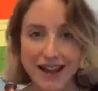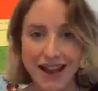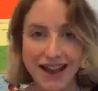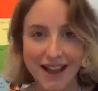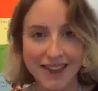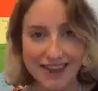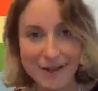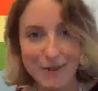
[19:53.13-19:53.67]

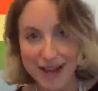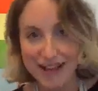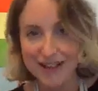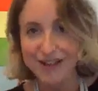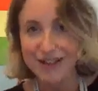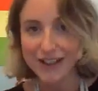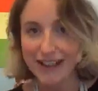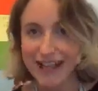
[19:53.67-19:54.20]
And that way
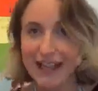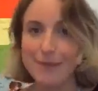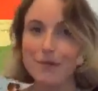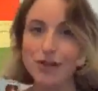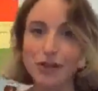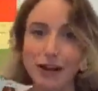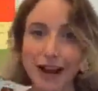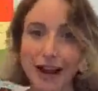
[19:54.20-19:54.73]
you can keep
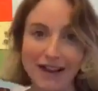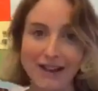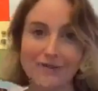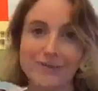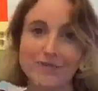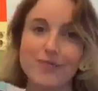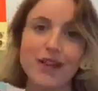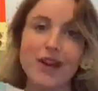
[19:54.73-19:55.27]
track
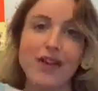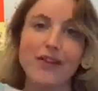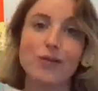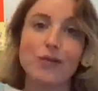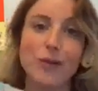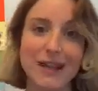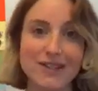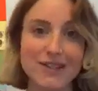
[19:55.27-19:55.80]
of
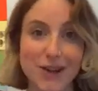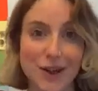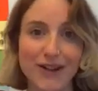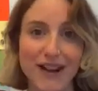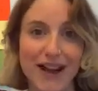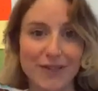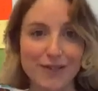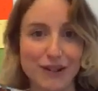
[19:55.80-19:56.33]
which
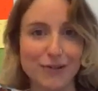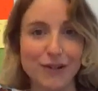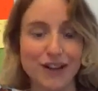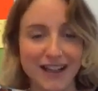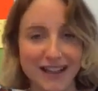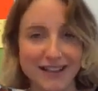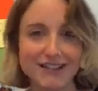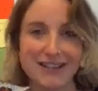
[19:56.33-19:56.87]
zone
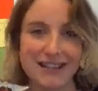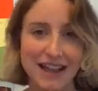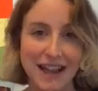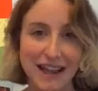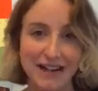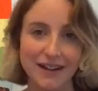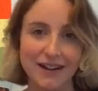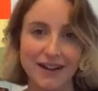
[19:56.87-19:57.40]
everyone is
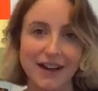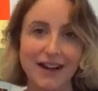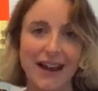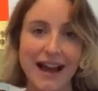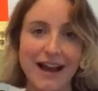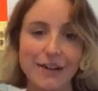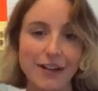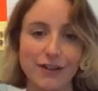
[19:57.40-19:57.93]
in and
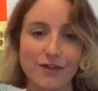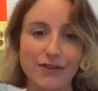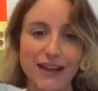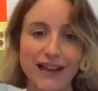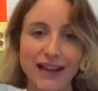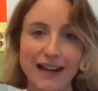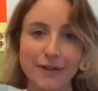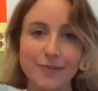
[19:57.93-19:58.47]
how they're
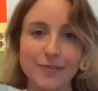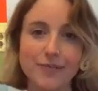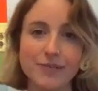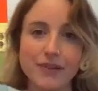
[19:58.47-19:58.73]
feeling.